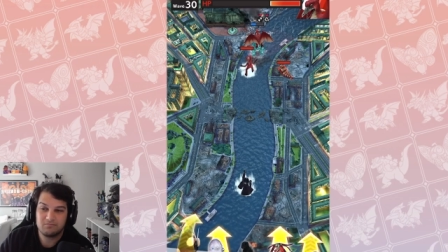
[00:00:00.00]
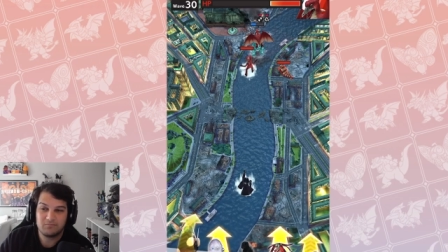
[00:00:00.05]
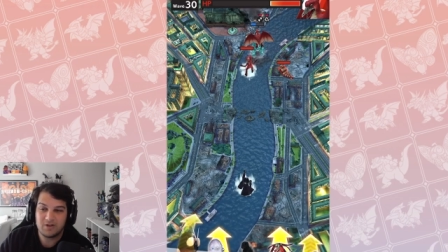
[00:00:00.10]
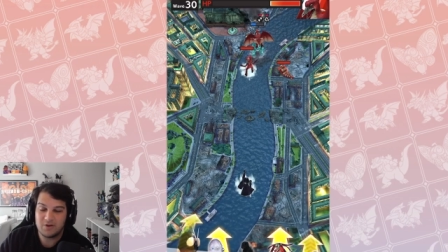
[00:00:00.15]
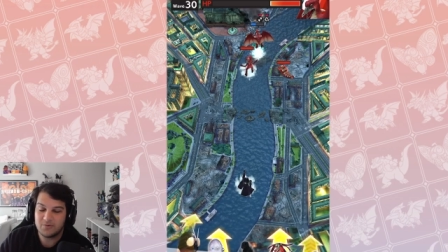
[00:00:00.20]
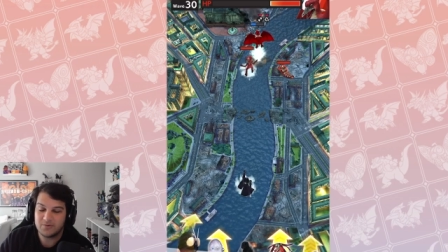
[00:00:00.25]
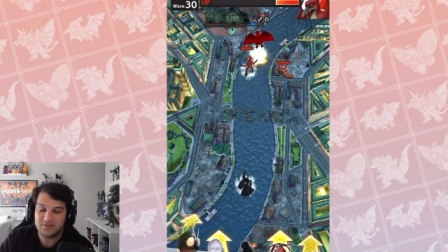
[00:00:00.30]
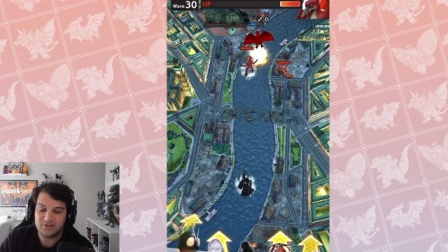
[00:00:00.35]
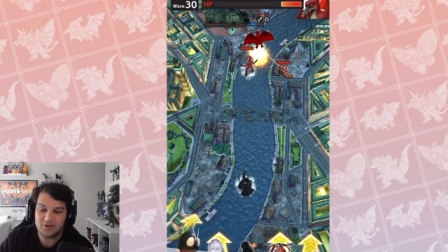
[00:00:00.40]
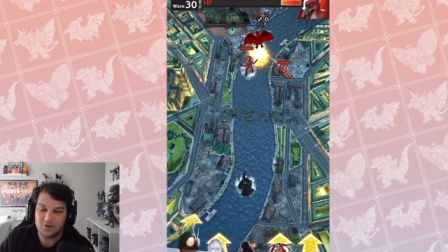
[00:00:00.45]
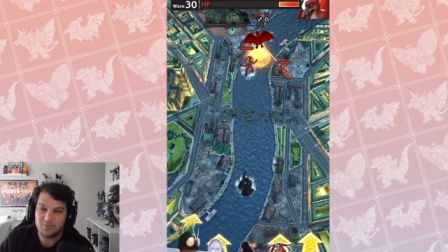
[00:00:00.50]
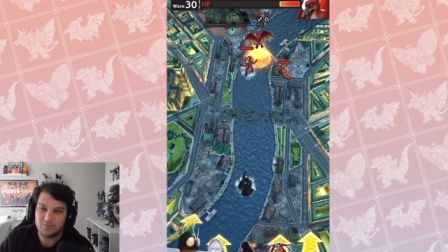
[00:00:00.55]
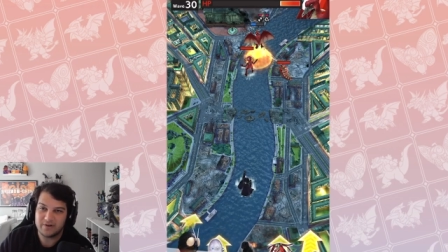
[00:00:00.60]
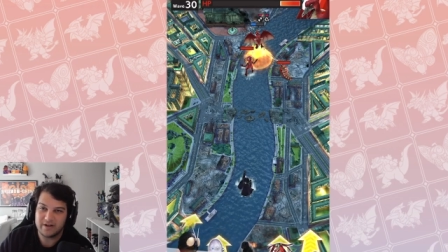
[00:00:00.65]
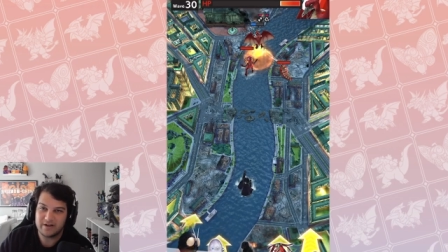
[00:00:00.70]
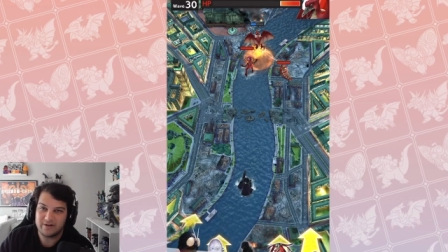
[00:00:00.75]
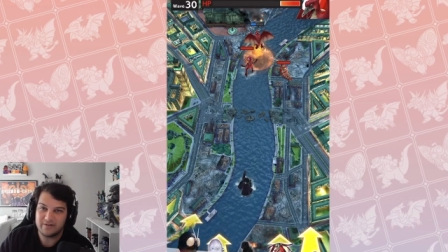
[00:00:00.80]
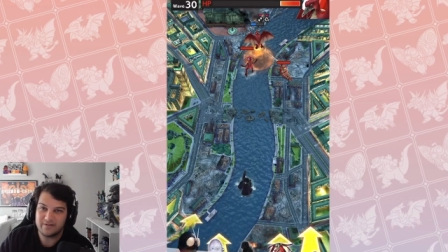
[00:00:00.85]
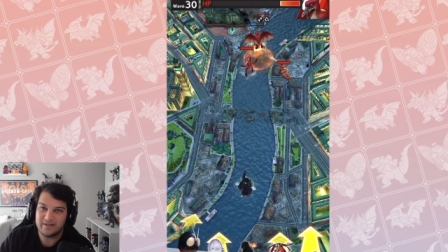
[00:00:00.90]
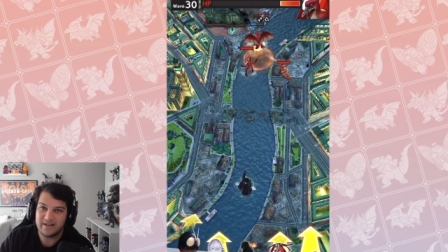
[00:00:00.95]
it was a
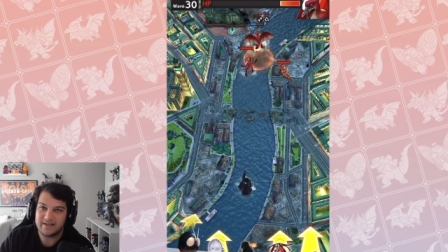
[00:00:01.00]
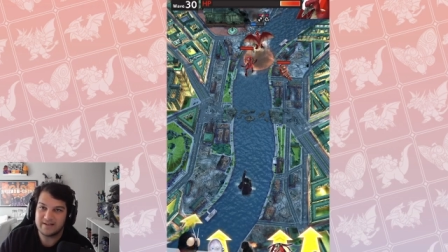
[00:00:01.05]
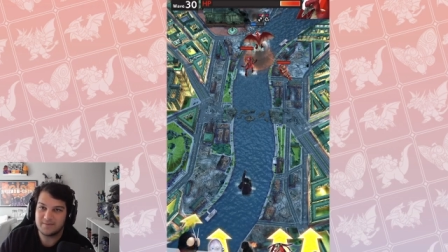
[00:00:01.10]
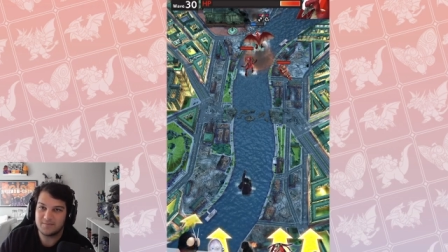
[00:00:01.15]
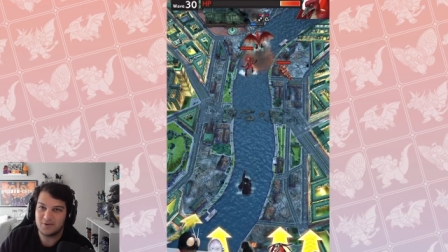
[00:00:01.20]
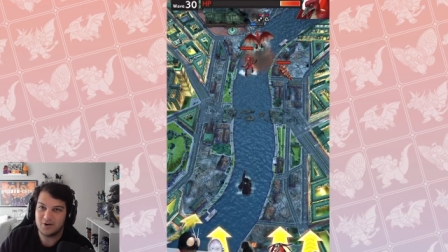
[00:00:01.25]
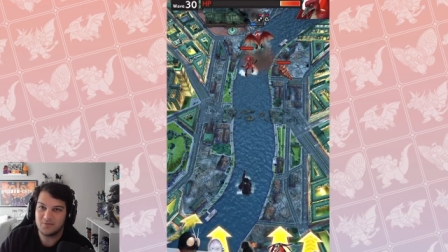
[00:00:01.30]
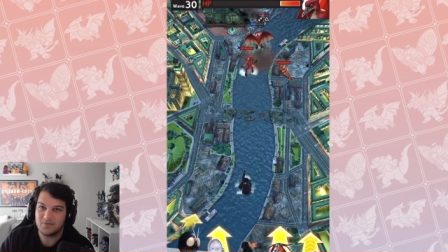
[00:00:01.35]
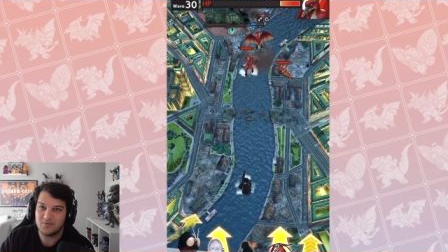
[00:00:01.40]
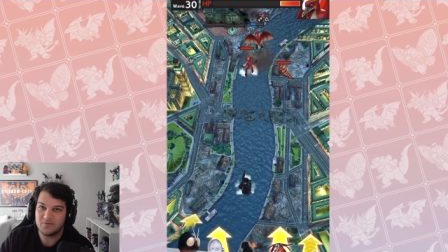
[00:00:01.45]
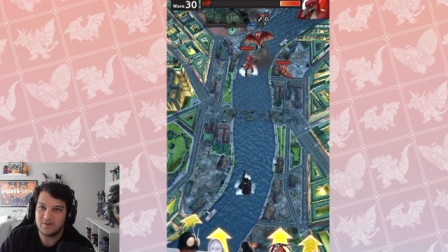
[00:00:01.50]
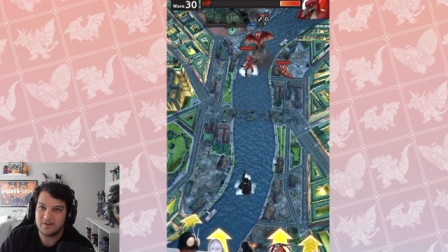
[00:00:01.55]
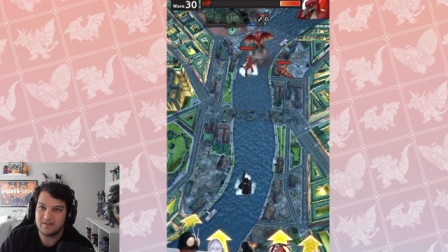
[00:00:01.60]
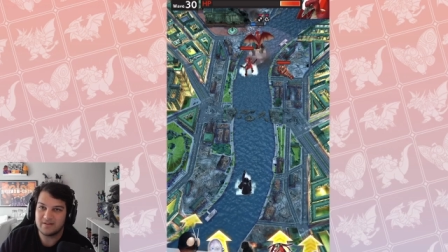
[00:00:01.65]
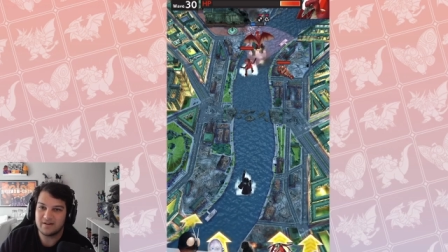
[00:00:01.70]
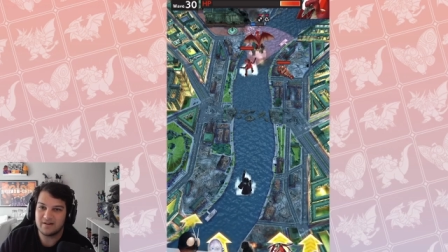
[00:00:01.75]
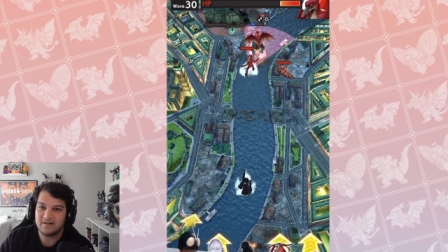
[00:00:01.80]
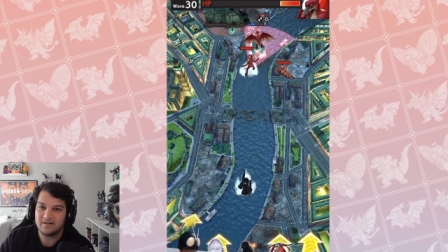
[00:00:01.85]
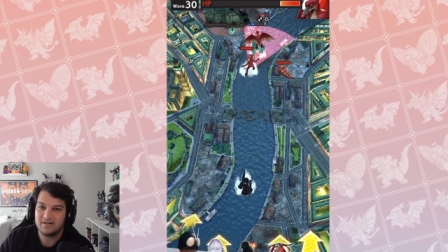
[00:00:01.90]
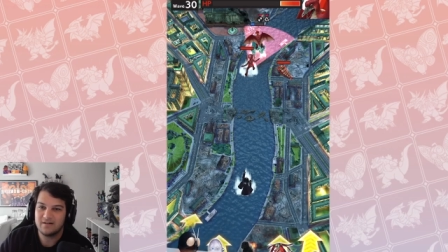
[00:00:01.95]
no-brainer in that department
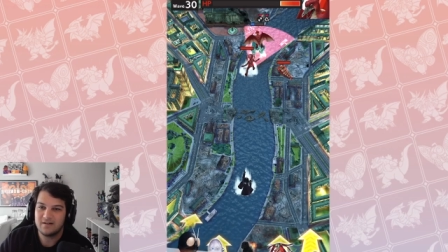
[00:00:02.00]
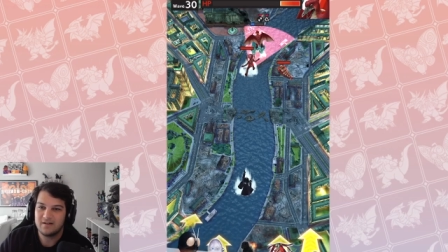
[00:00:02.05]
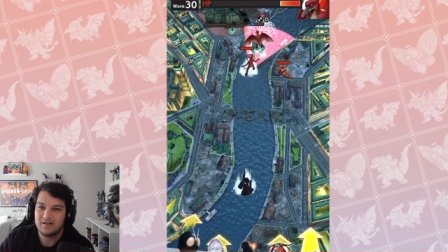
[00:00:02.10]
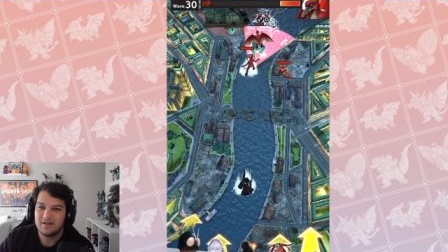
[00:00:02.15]
right there.